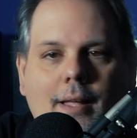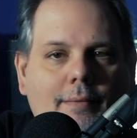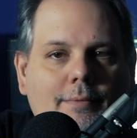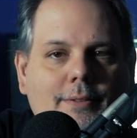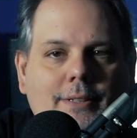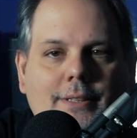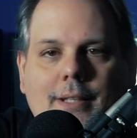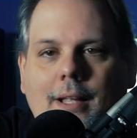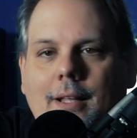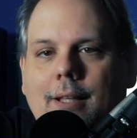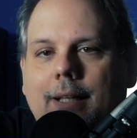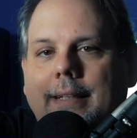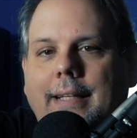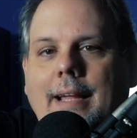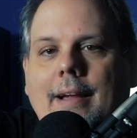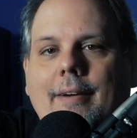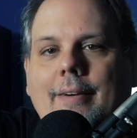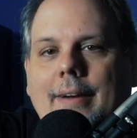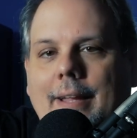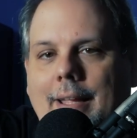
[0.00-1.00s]
of
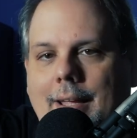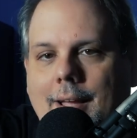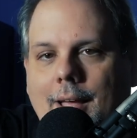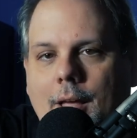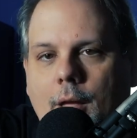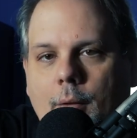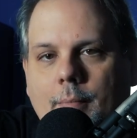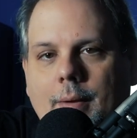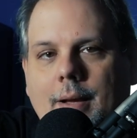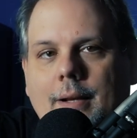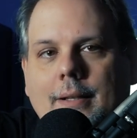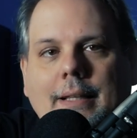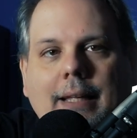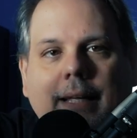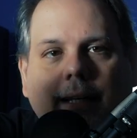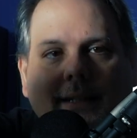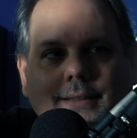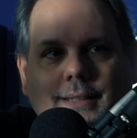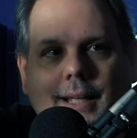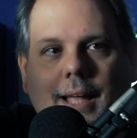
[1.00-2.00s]
solidarity among
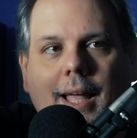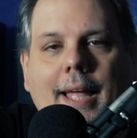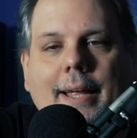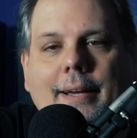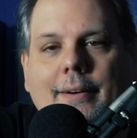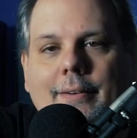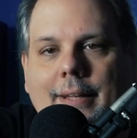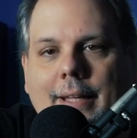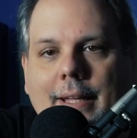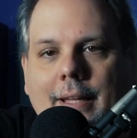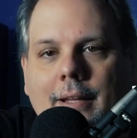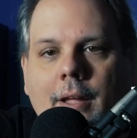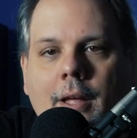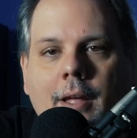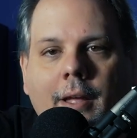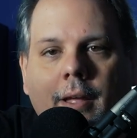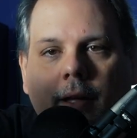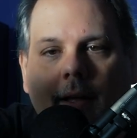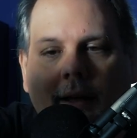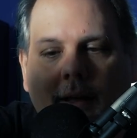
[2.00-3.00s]
the entirety
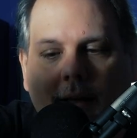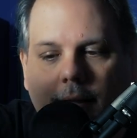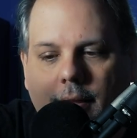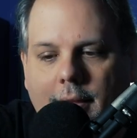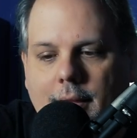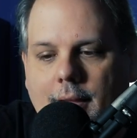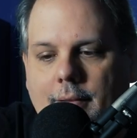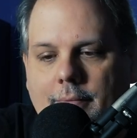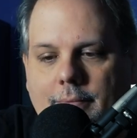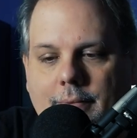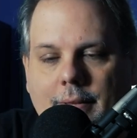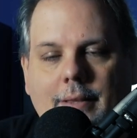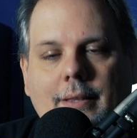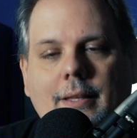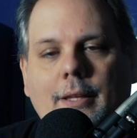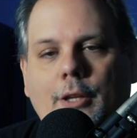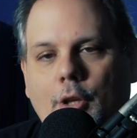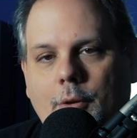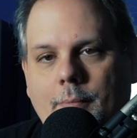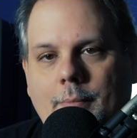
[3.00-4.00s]
of
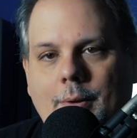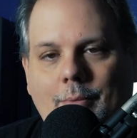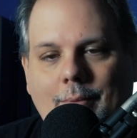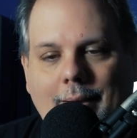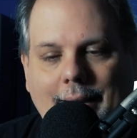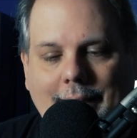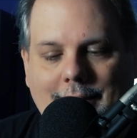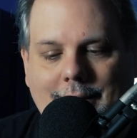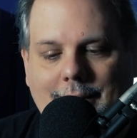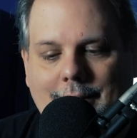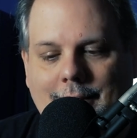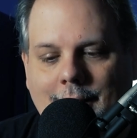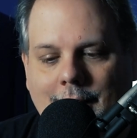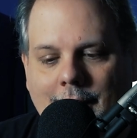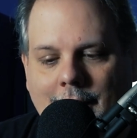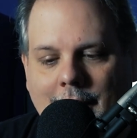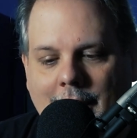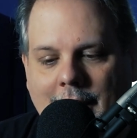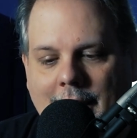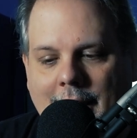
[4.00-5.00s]
the human race.
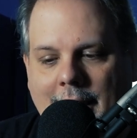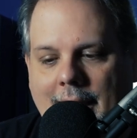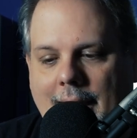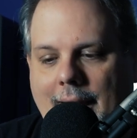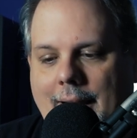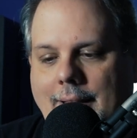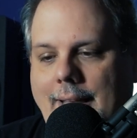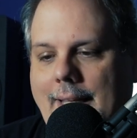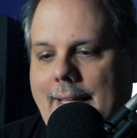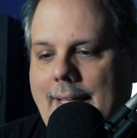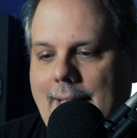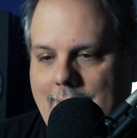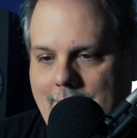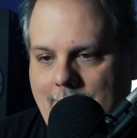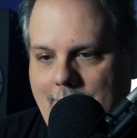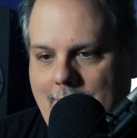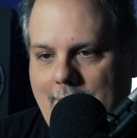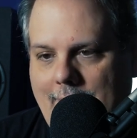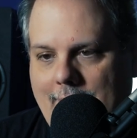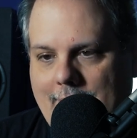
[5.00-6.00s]
And they get
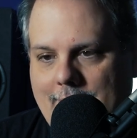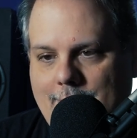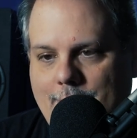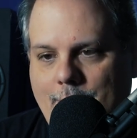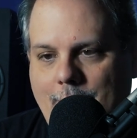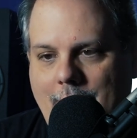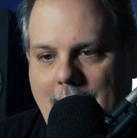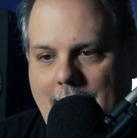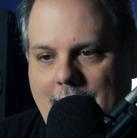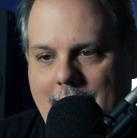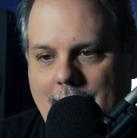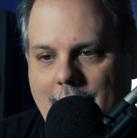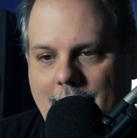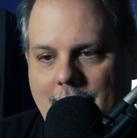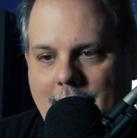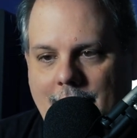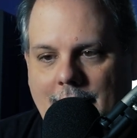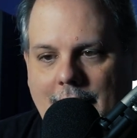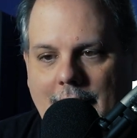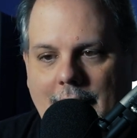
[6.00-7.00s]
the things made,
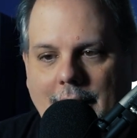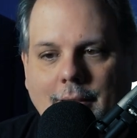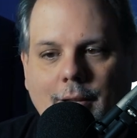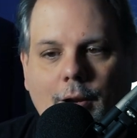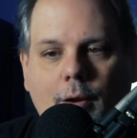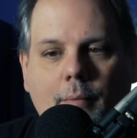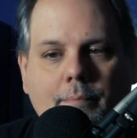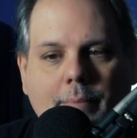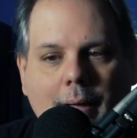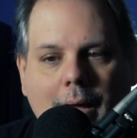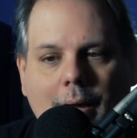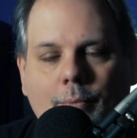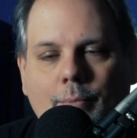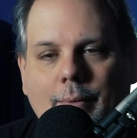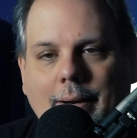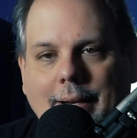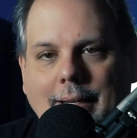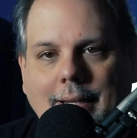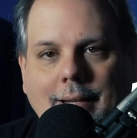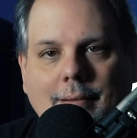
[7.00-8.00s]
and they're about
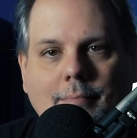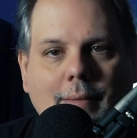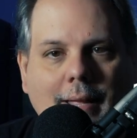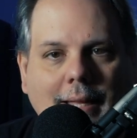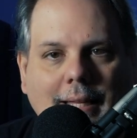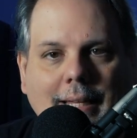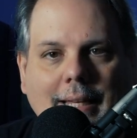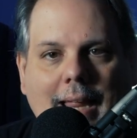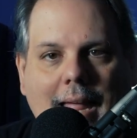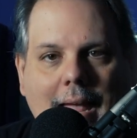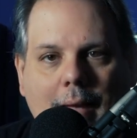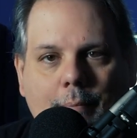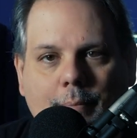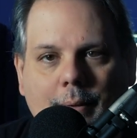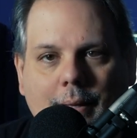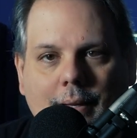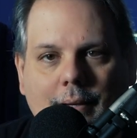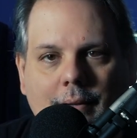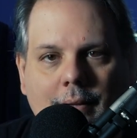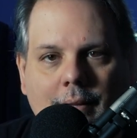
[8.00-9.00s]
ready to make it
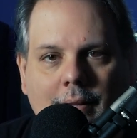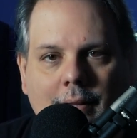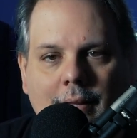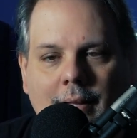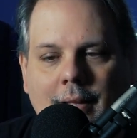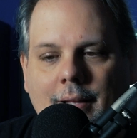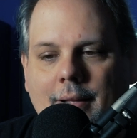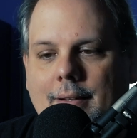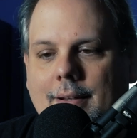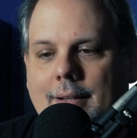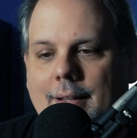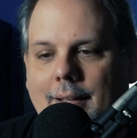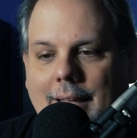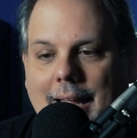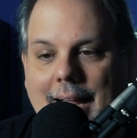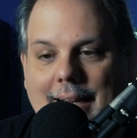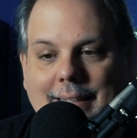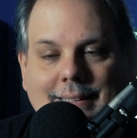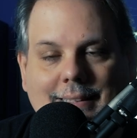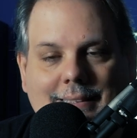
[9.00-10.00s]
happen.
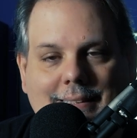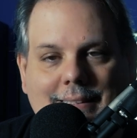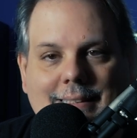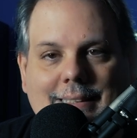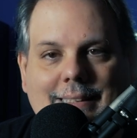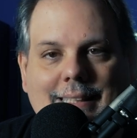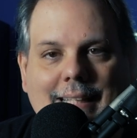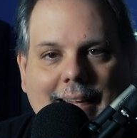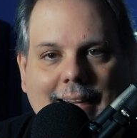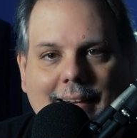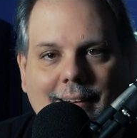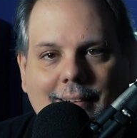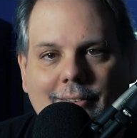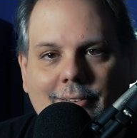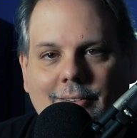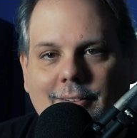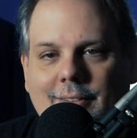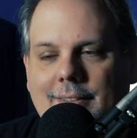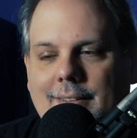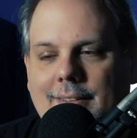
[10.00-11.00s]
Galactus is there,